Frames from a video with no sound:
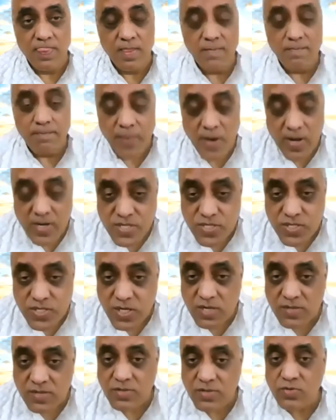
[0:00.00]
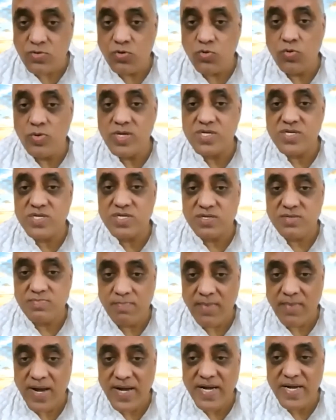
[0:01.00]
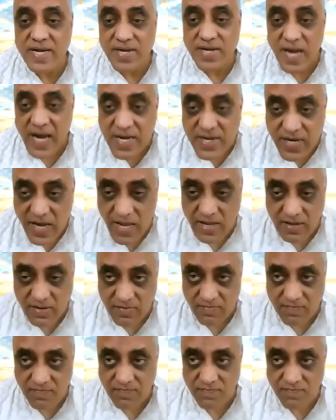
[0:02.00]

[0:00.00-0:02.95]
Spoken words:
the person who is meditating,